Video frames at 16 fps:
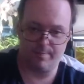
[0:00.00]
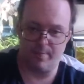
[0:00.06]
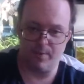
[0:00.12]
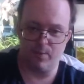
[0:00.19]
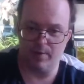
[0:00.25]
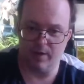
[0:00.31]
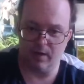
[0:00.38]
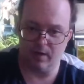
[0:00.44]

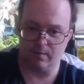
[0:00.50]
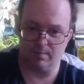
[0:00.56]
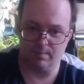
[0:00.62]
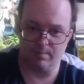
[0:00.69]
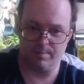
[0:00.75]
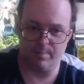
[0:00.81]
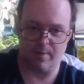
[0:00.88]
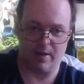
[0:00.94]
building
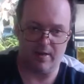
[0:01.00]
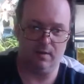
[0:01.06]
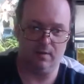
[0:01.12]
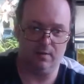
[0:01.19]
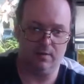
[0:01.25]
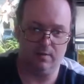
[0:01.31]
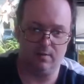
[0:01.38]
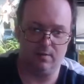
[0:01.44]
and
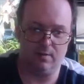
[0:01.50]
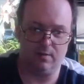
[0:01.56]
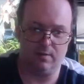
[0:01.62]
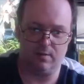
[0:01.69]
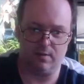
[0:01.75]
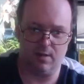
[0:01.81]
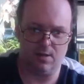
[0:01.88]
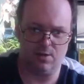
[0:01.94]
painting,
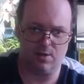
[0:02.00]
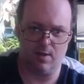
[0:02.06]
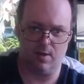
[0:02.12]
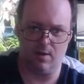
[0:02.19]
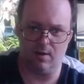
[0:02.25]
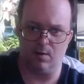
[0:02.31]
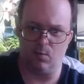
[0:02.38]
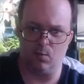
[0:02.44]

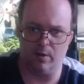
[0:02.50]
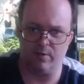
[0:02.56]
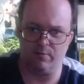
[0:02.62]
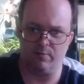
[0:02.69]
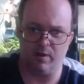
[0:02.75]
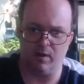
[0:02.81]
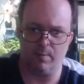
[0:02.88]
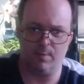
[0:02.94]
detailing and
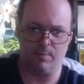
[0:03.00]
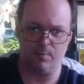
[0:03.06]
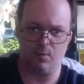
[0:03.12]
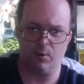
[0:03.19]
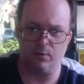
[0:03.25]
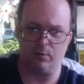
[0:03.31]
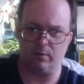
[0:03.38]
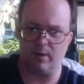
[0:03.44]
weathering up a
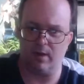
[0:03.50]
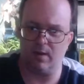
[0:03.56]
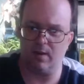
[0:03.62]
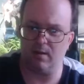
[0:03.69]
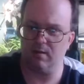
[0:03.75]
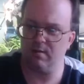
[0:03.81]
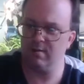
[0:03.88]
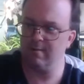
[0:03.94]
model
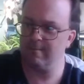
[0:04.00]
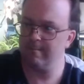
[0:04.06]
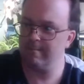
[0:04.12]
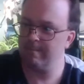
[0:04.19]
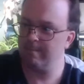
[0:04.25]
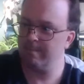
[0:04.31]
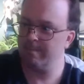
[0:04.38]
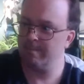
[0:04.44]
kit.
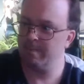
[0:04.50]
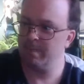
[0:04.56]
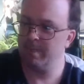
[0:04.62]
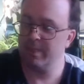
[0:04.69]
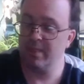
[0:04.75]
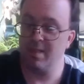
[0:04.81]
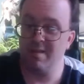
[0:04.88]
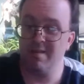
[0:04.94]

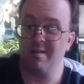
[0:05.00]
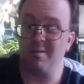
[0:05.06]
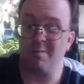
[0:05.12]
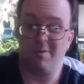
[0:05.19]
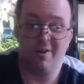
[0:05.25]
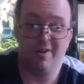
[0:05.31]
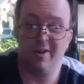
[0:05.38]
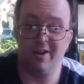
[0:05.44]

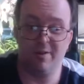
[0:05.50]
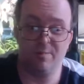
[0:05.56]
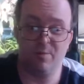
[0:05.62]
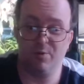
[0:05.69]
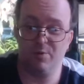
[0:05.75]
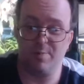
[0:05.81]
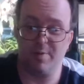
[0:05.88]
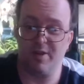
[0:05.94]
When I need
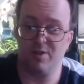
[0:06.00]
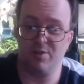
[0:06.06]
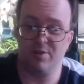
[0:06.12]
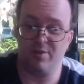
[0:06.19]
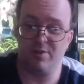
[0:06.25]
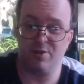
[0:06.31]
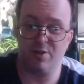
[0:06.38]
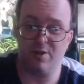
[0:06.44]
more space
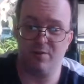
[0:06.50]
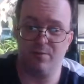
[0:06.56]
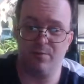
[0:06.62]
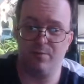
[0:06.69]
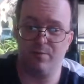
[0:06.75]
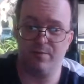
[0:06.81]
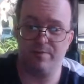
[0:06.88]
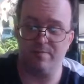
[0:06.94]
on the shelf,
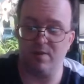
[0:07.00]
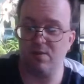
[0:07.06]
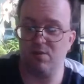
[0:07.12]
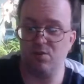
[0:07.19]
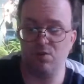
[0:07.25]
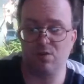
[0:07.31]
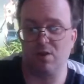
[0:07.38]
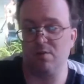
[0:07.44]
it
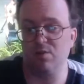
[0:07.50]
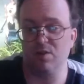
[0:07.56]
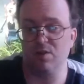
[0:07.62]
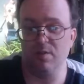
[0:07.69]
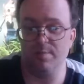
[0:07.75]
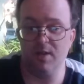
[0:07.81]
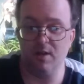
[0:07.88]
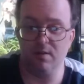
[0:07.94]
just goes in
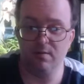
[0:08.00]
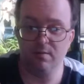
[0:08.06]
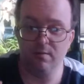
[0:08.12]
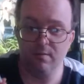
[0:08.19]
the bin.